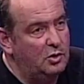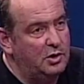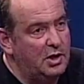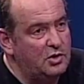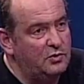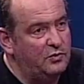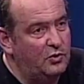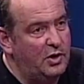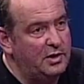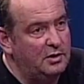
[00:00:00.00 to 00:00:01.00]
the occasion for
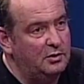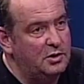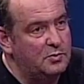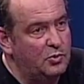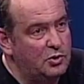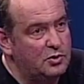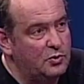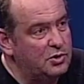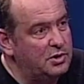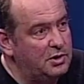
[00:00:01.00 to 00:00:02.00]
writing these books
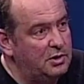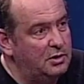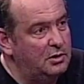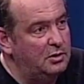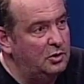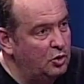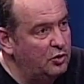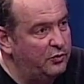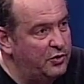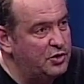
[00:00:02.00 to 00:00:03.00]
was the
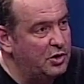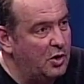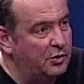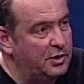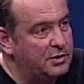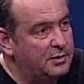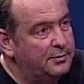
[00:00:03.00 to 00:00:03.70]
Eurovision contest.